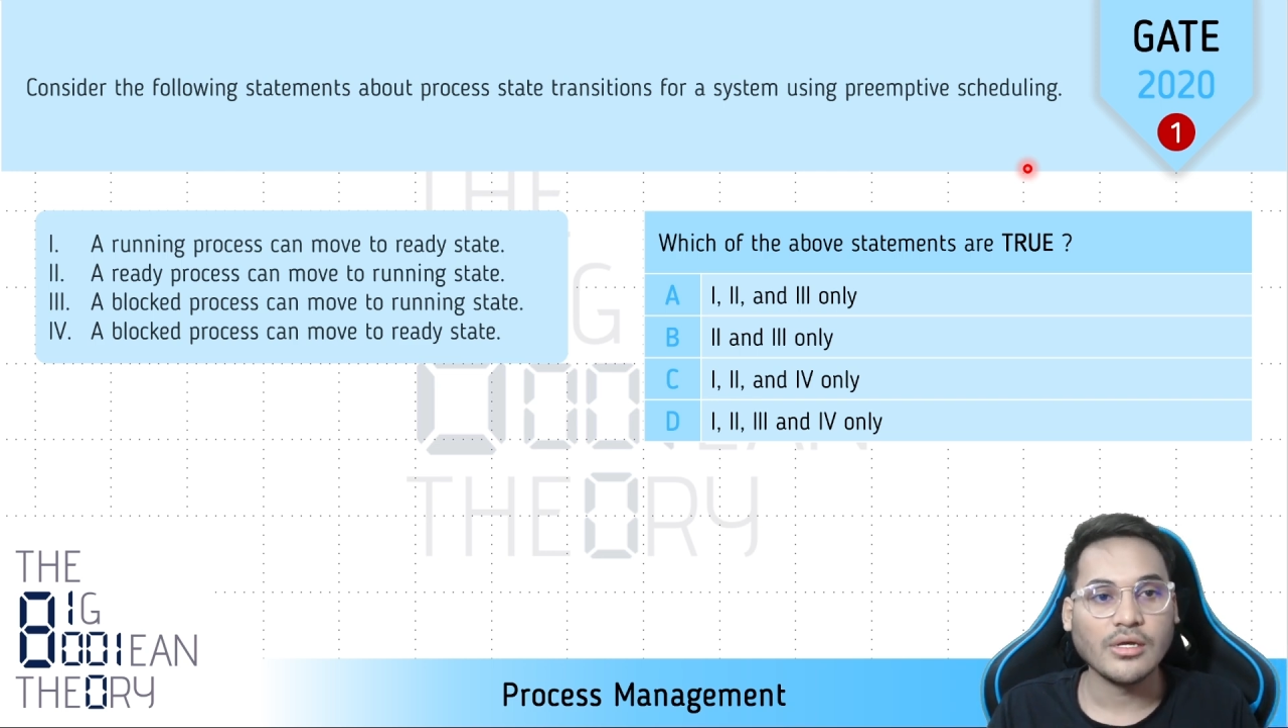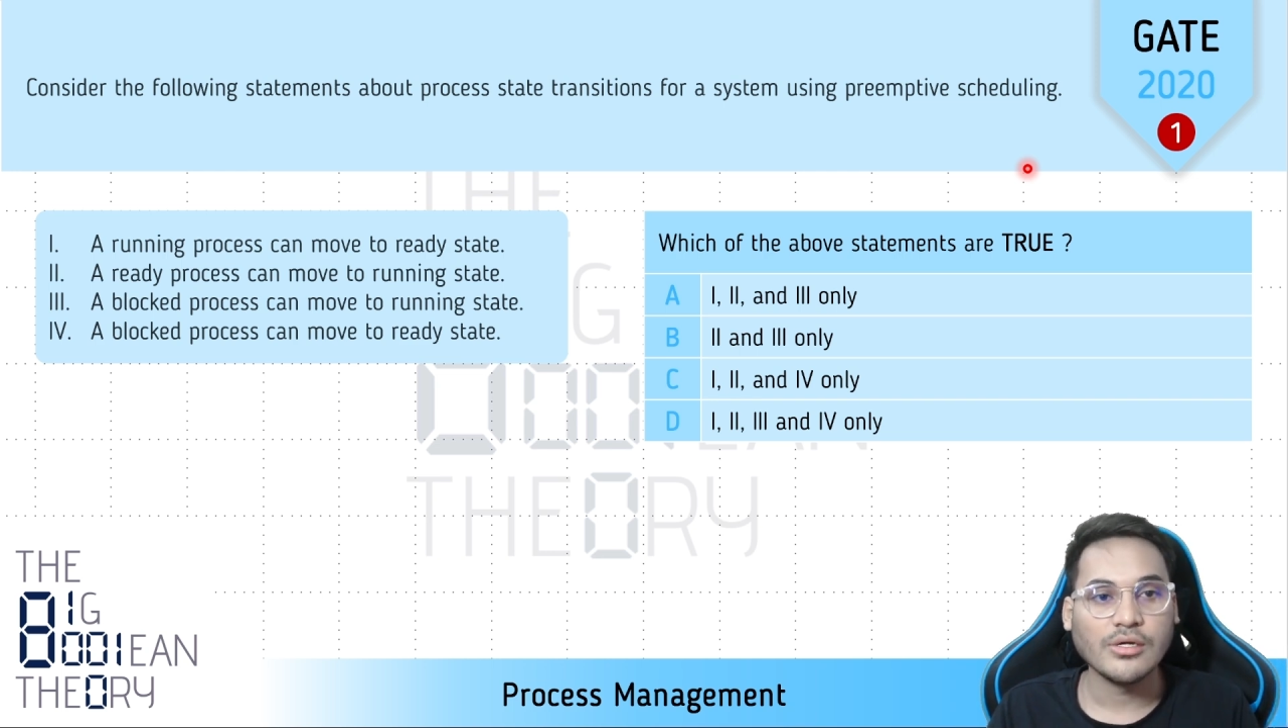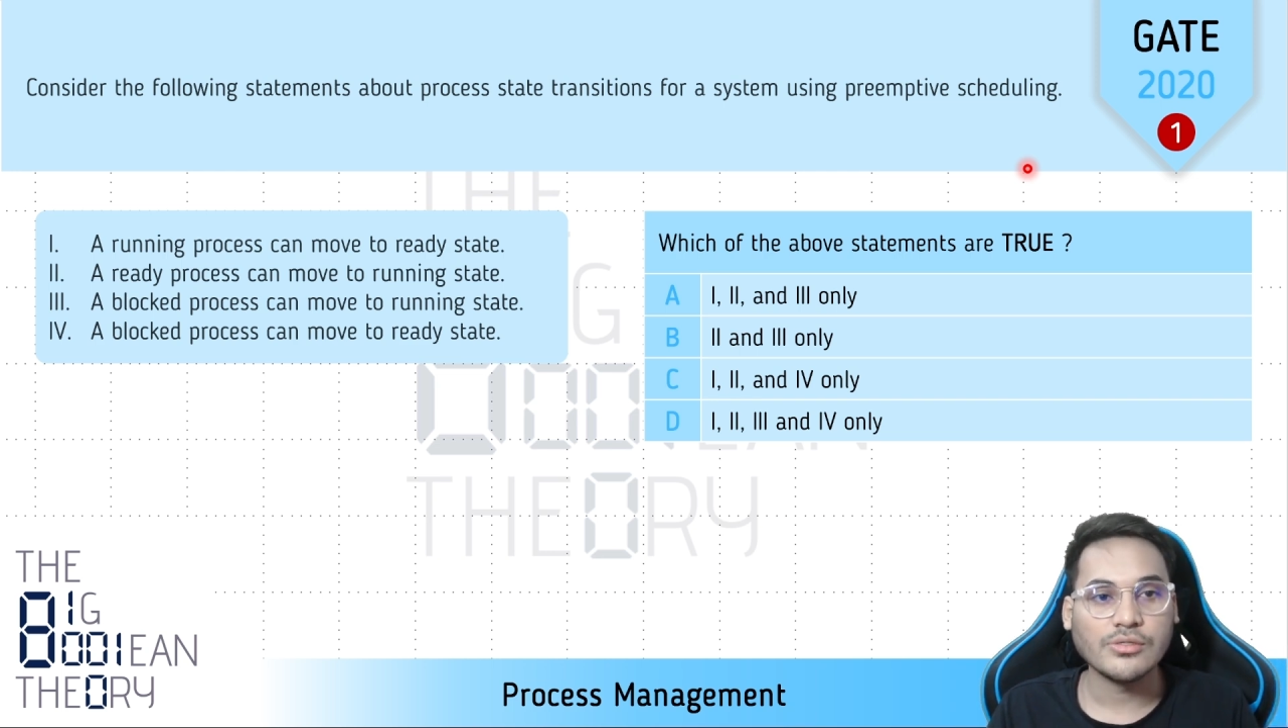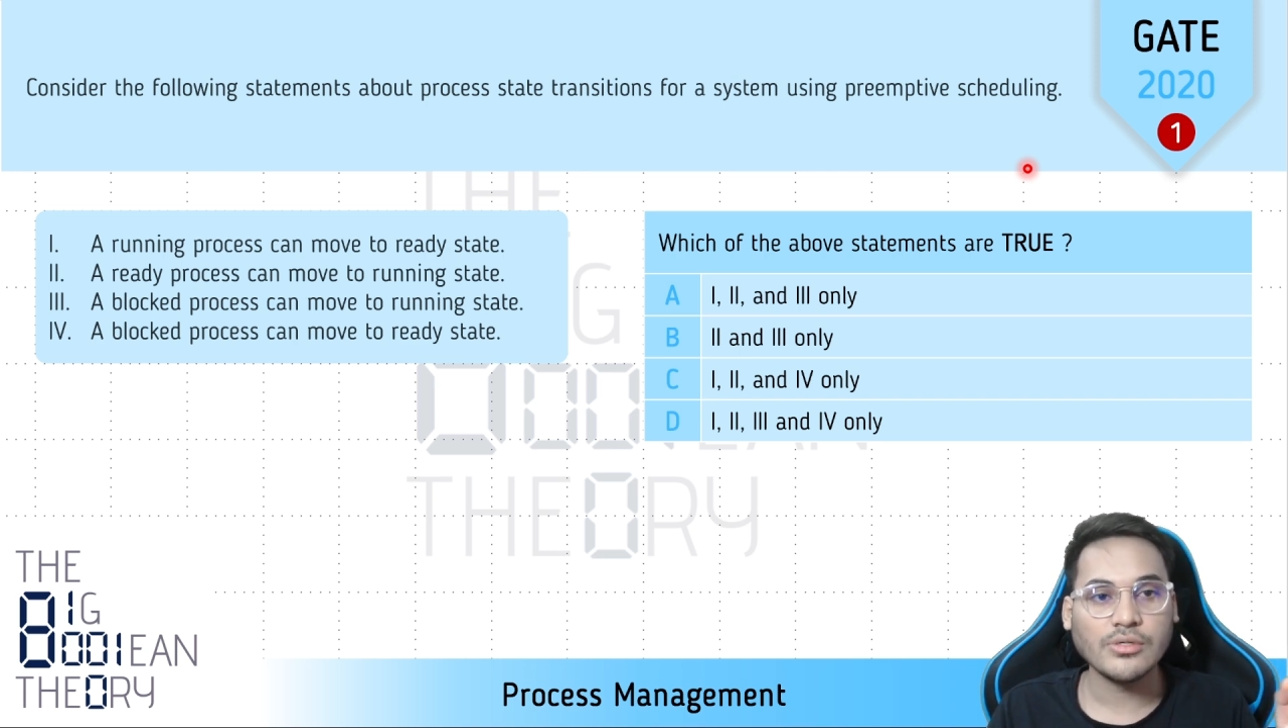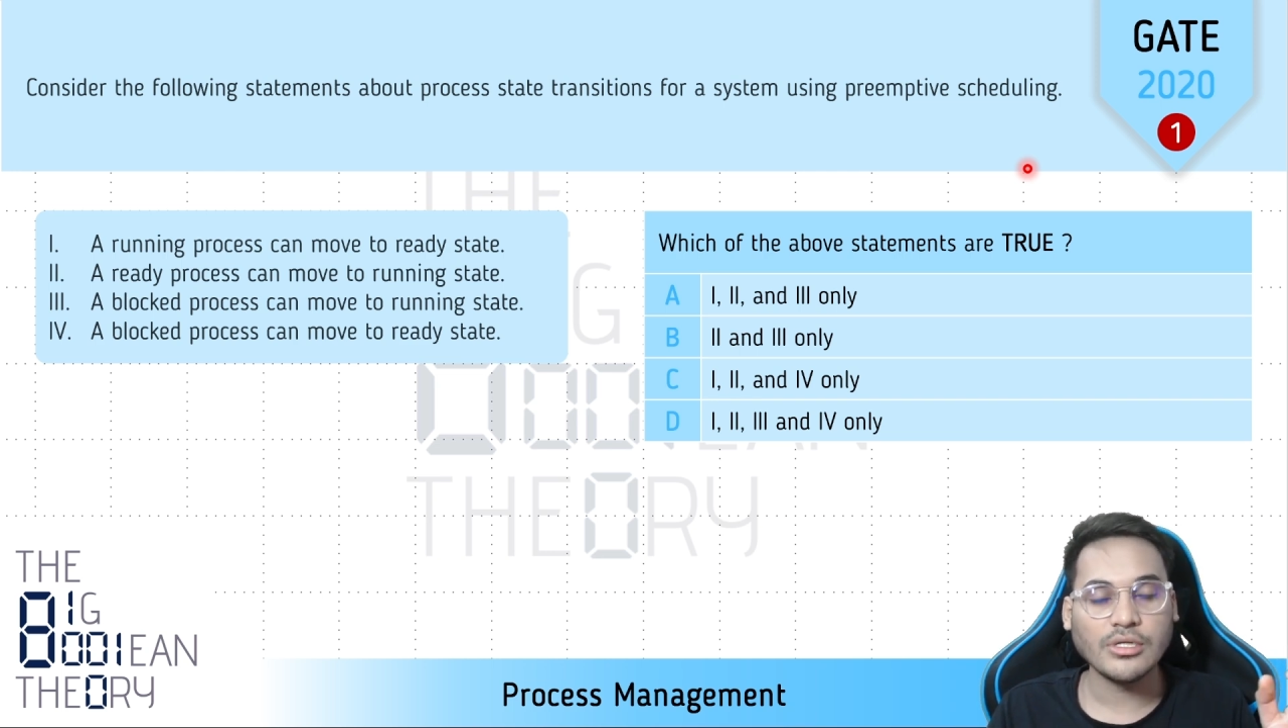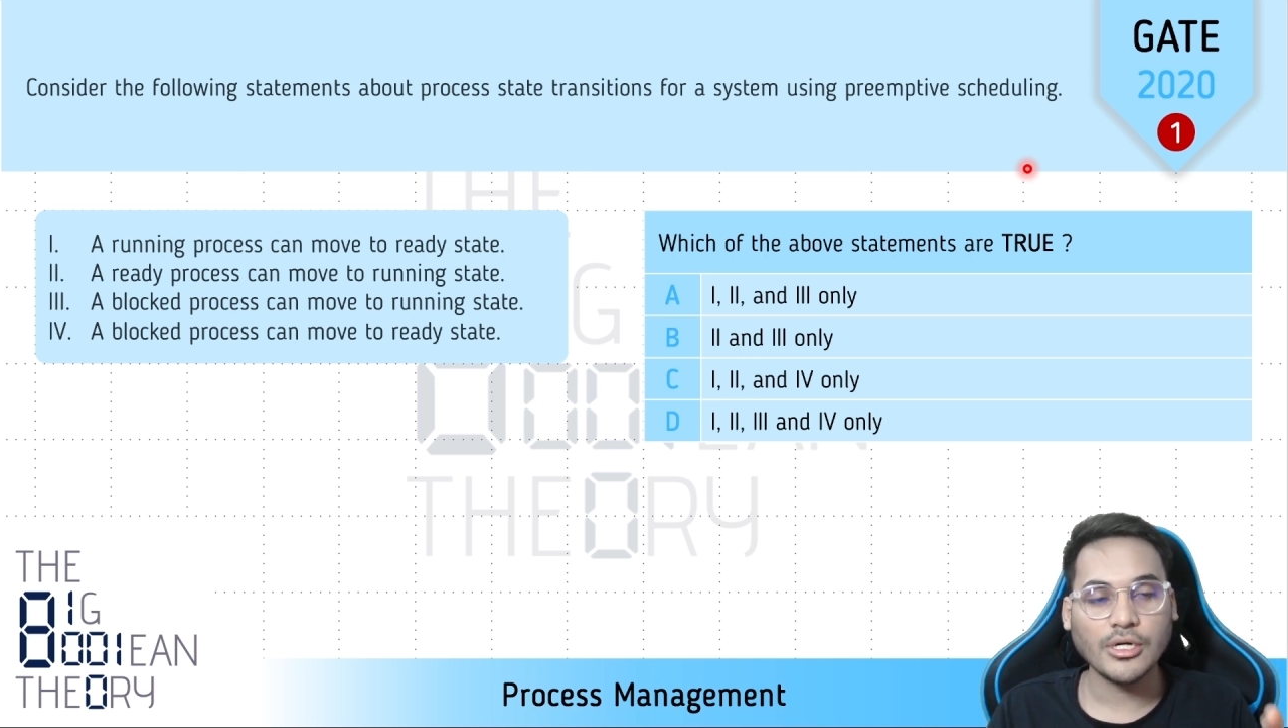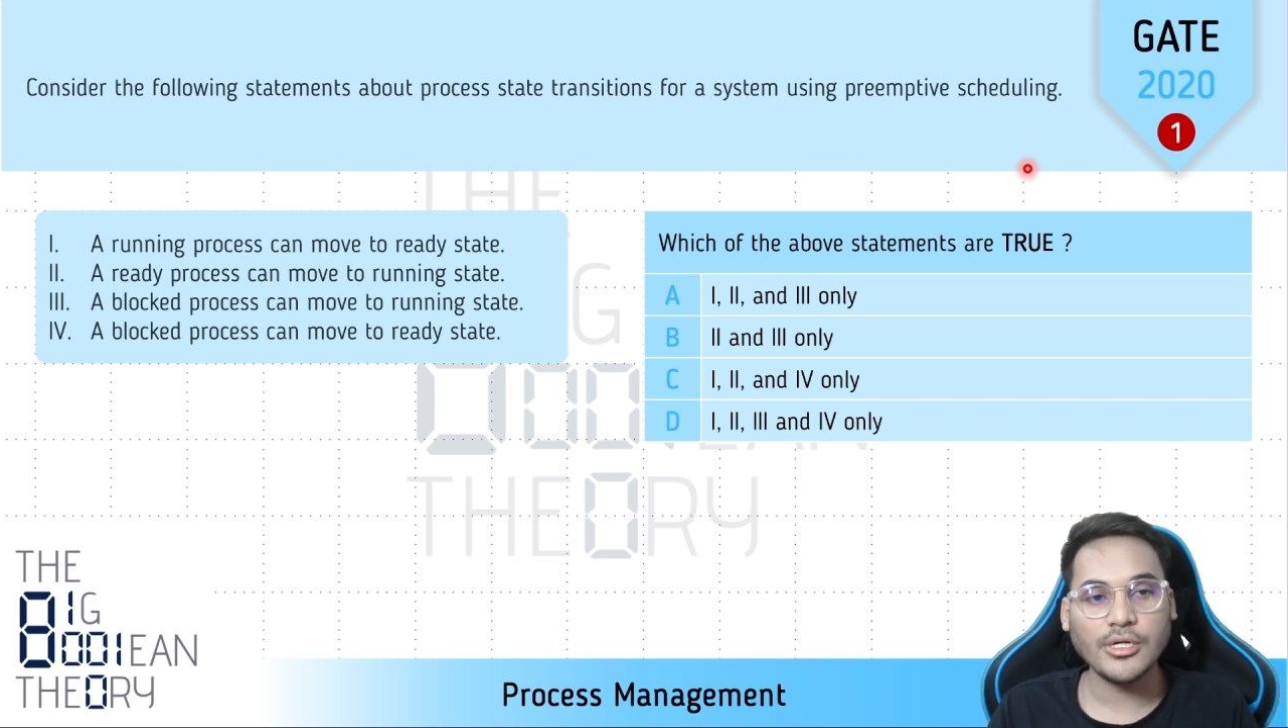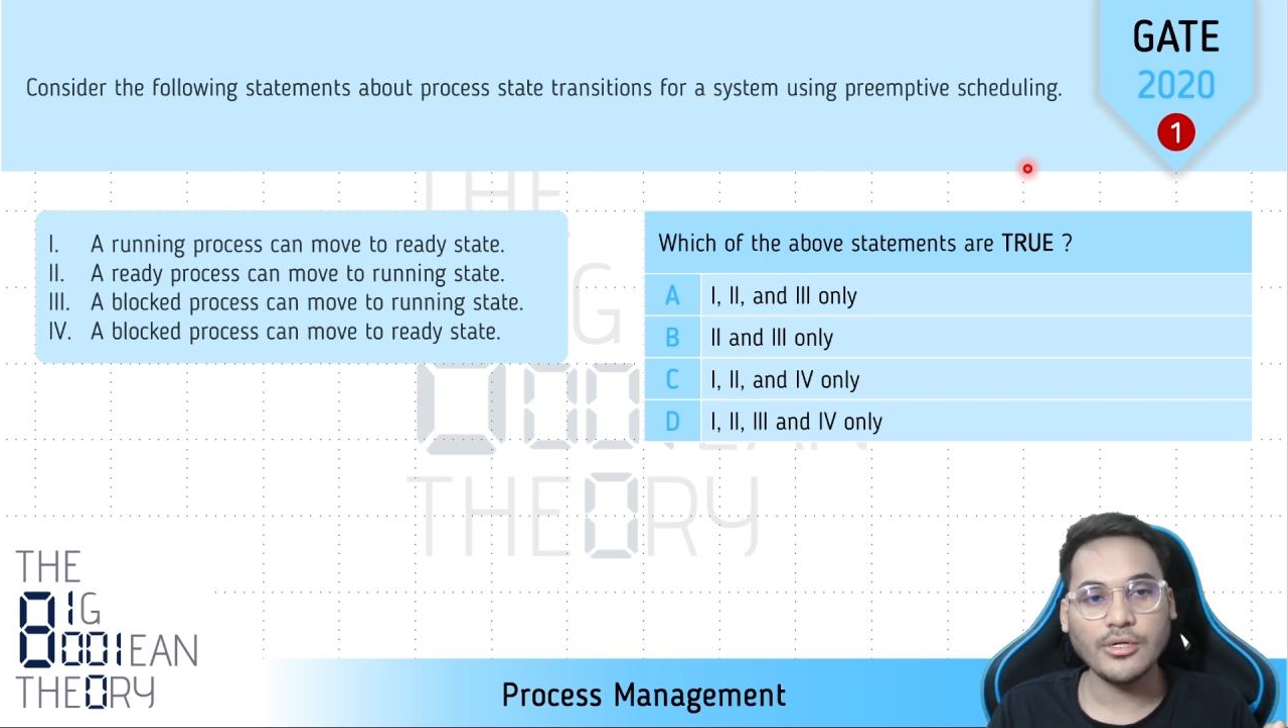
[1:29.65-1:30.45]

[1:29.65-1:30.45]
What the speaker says: So in order